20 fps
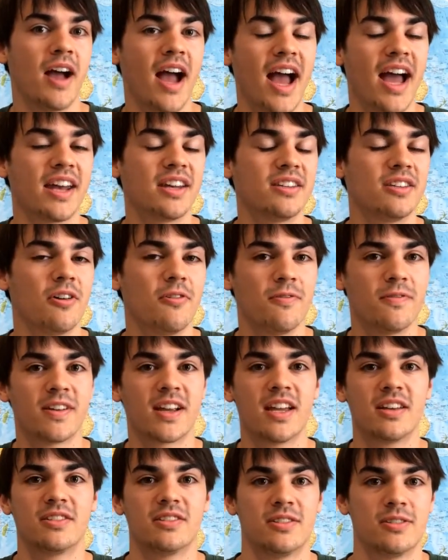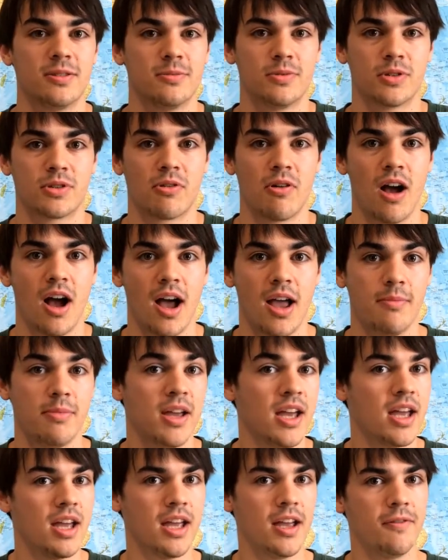and don't forget to subscribe
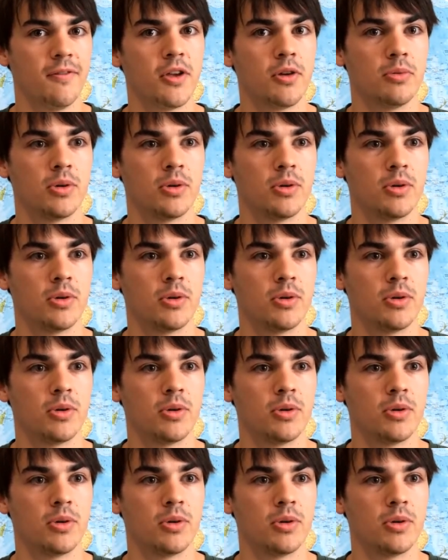if you